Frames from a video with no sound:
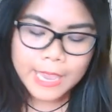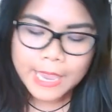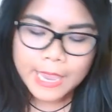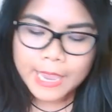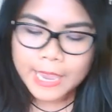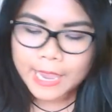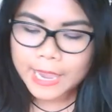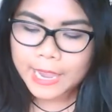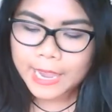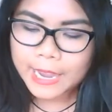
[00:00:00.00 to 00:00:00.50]

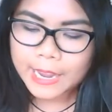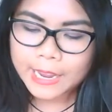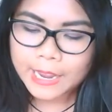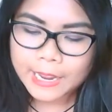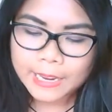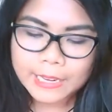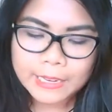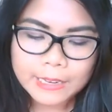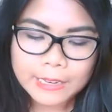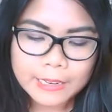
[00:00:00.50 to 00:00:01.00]

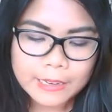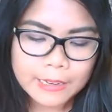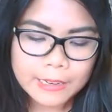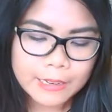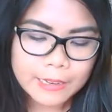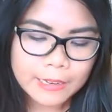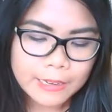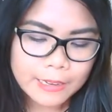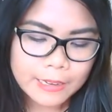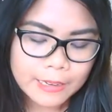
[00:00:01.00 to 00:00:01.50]
and
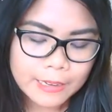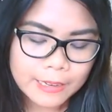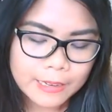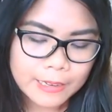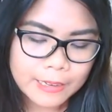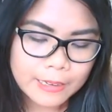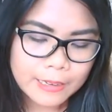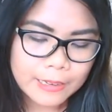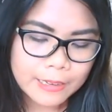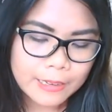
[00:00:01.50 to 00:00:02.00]

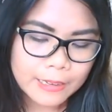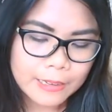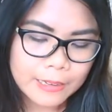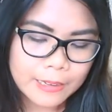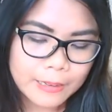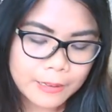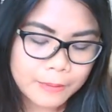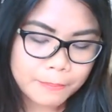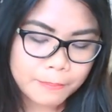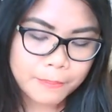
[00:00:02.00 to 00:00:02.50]

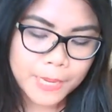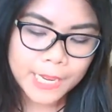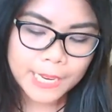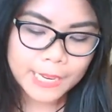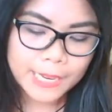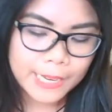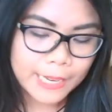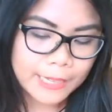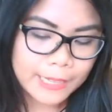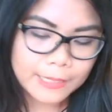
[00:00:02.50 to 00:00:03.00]

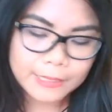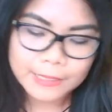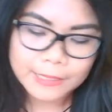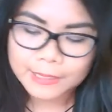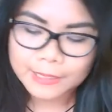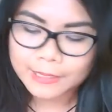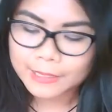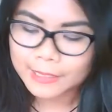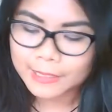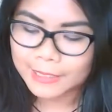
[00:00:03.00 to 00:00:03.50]

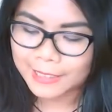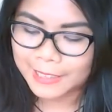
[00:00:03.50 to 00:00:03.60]
meetings,